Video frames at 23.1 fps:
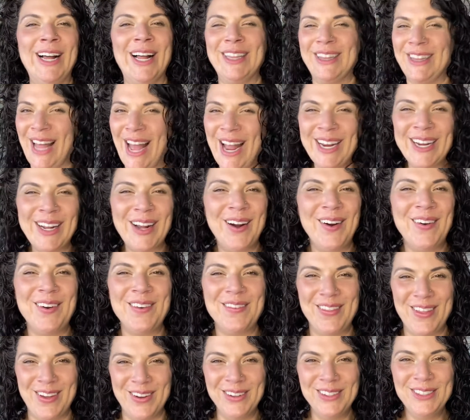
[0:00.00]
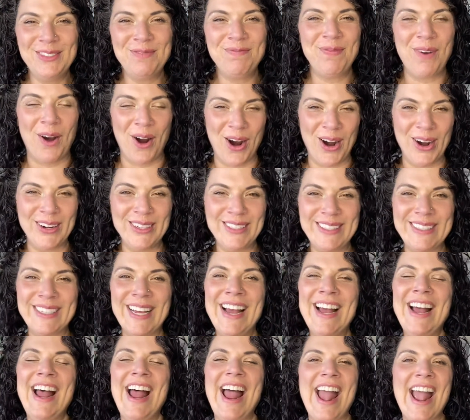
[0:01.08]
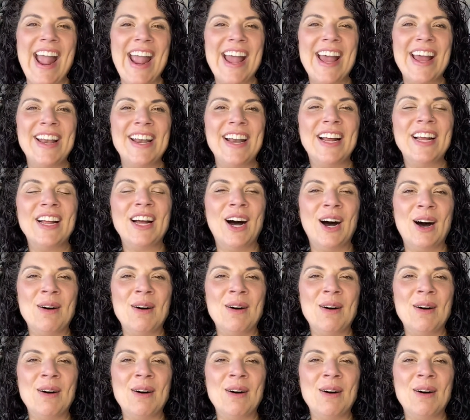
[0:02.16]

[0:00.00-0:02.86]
Let go of those parts and